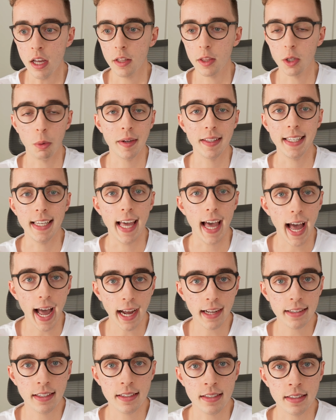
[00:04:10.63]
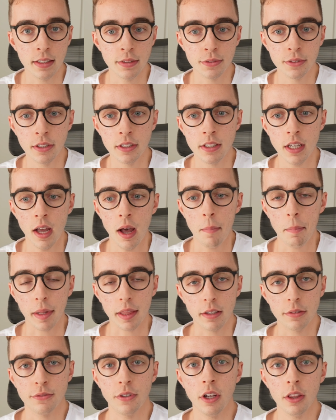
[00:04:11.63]
the way they act is different,
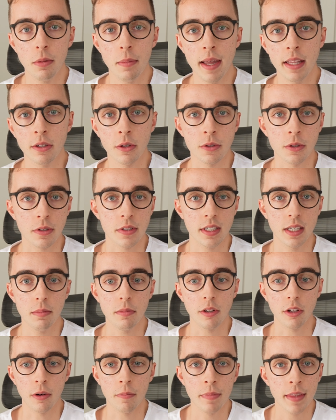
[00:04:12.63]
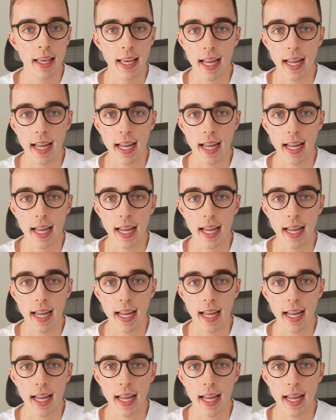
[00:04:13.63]
but the fundamentals are similar.